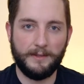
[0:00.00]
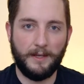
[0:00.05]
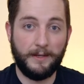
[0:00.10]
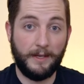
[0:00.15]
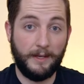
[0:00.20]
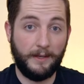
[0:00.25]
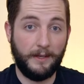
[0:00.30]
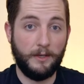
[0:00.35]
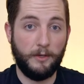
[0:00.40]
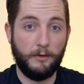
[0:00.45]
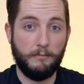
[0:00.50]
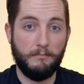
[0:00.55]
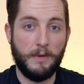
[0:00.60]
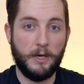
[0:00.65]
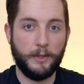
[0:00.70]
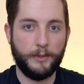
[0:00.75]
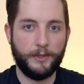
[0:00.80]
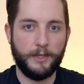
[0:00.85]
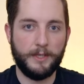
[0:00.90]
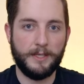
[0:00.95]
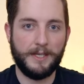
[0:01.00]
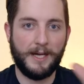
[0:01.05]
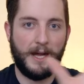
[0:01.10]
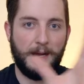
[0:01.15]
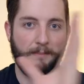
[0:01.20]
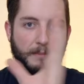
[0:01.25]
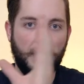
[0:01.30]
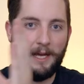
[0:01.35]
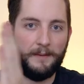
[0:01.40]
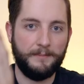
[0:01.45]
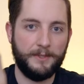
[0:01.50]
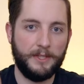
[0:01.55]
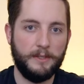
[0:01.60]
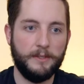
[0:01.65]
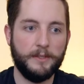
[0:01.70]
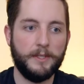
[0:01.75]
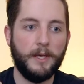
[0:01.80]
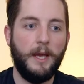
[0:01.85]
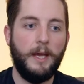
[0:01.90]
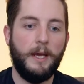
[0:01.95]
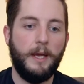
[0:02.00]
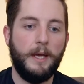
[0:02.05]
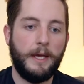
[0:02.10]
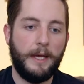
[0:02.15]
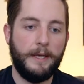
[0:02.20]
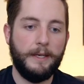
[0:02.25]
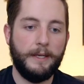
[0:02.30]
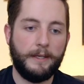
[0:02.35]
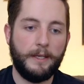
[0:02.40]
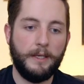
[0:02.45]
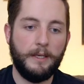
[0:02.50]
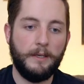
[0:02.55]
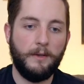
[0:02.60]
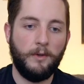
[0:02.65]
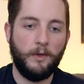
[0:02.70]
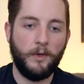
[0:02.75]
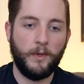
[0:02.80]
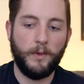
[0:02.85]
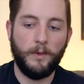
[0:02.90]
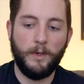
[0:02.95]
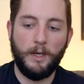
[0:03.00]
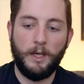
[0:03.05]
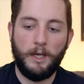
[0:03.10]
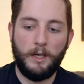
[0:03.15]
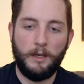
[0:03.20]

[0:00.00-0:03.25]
like it can do motion time lapses and it can do,